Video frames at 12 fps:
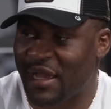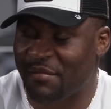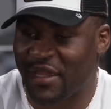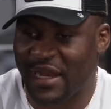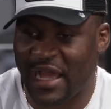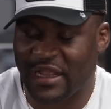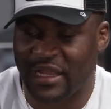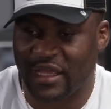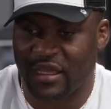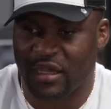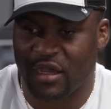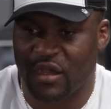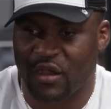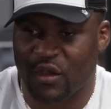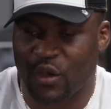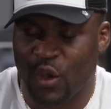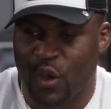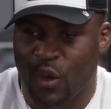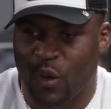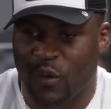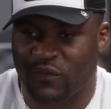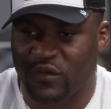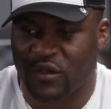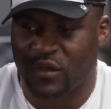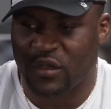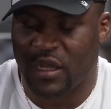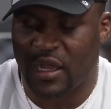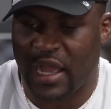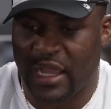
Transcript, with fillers: I mean, I think uh, over, uh,